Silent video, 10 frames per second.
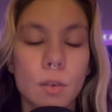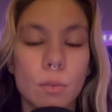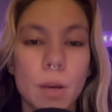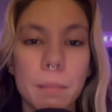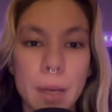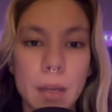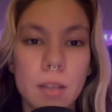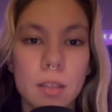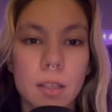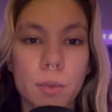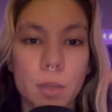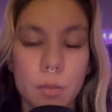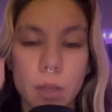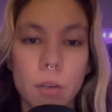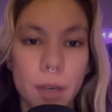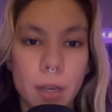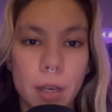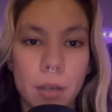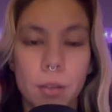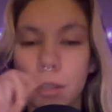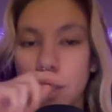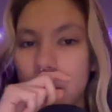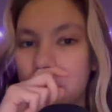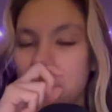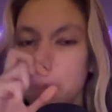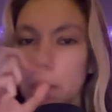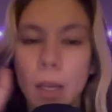What matters is what's going on right now, okay?